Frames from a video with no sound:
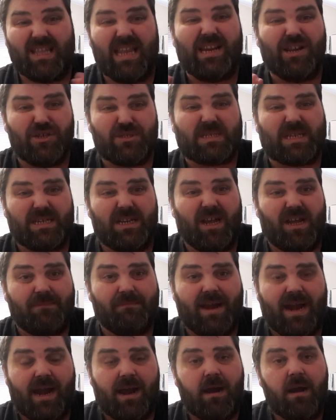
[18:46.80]
It looks like a
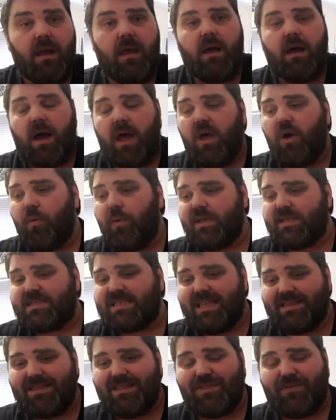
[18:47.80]
nightmare. I
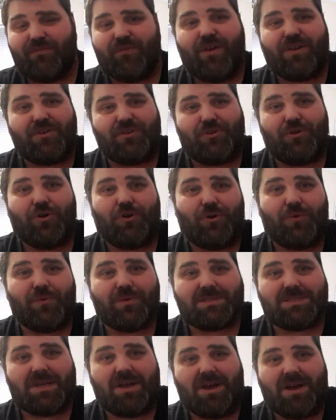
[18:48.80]
always said that the front door
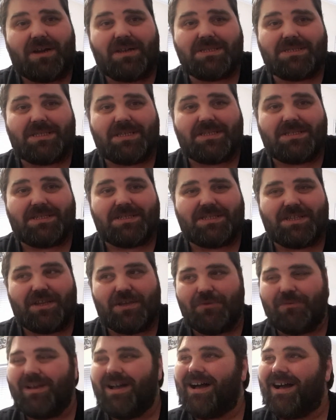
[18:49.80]
was the hardest thing to
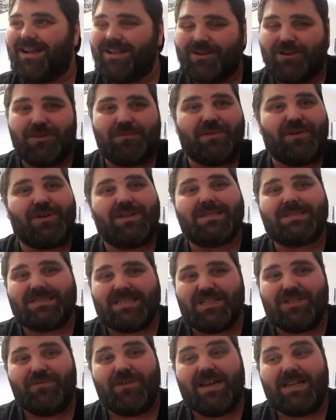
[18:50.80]
do. I got to be honest,
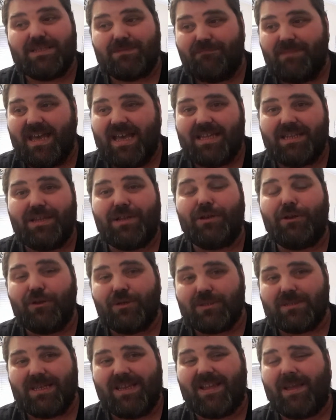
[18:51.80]
Cinderella's bed
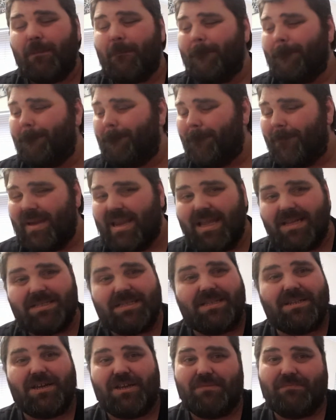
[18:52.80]
looks like a
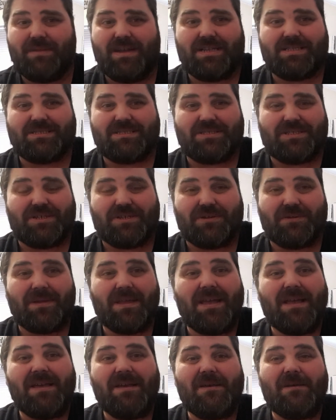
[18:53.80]
bloody nightmare to do.
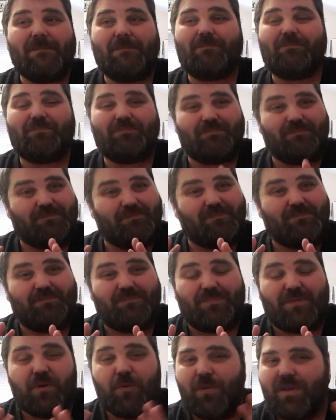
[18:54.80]

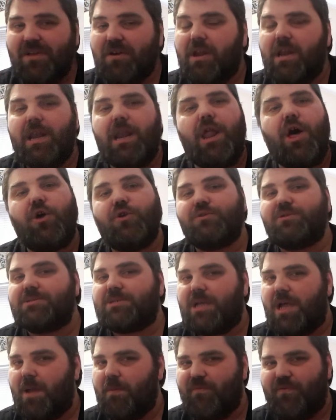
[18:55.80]
But we got a
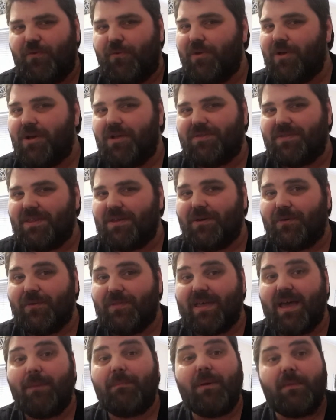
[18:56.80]
long time before we got to deal
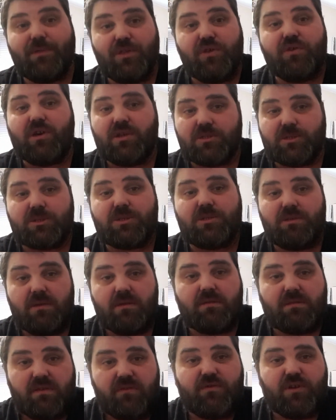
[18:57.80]
with that. But I mean, you've
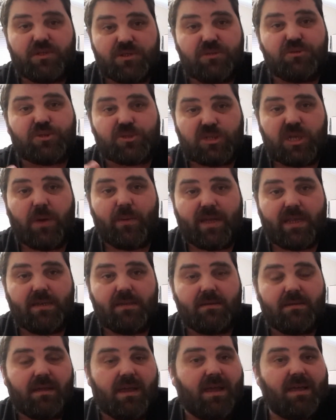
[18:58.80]
got to do
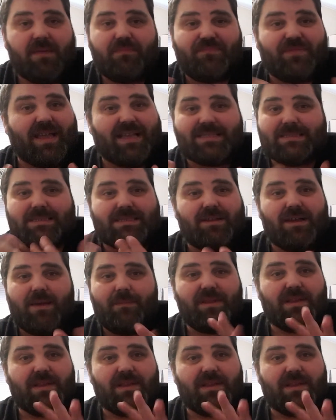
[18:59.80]
sewing. That's not.